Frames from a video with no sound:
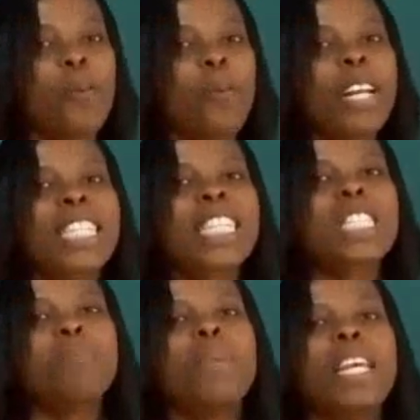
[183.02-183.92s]
What
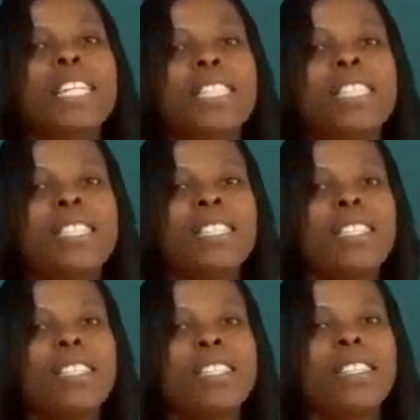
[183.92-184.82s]
does it mean
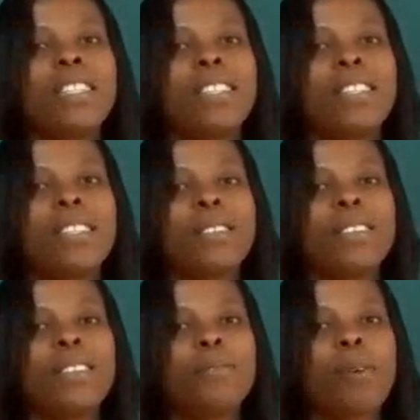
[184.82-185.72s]

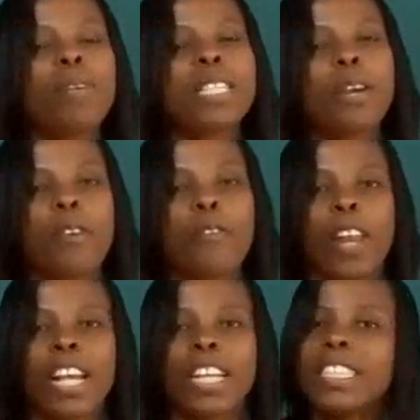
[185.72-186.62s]
when we say
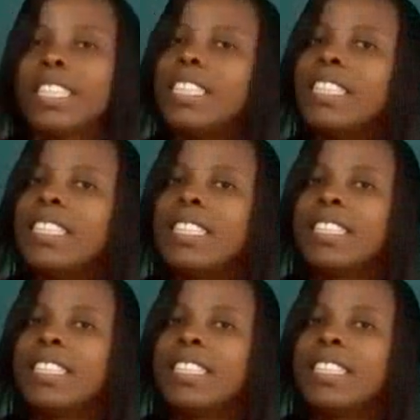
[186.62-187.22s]
reflection?